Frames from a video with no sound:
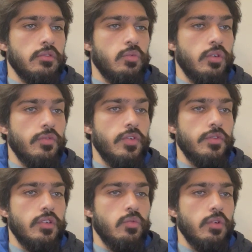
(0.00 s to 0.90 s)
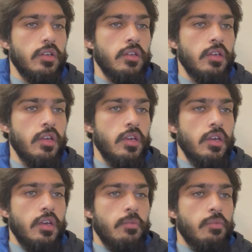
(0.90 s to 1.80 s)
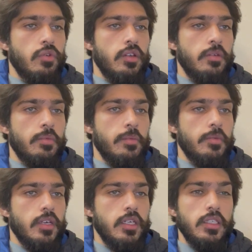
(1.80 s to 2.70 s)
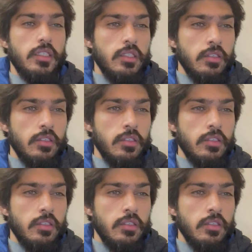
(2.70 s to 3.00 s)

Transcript: 151 polypeptides